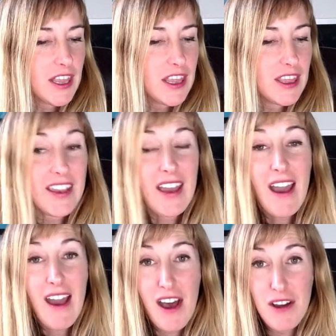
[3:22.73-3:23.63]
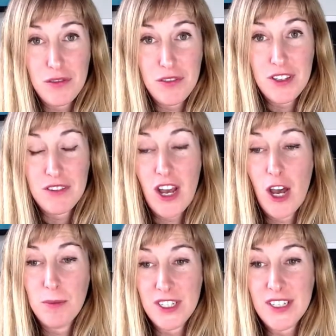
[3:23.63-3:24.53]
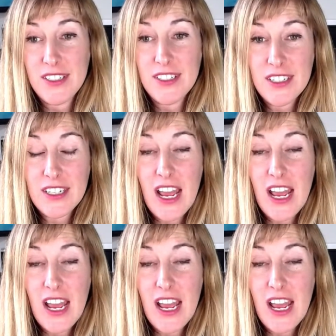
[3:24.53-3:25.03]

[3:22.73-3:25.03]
They have. They've updated it,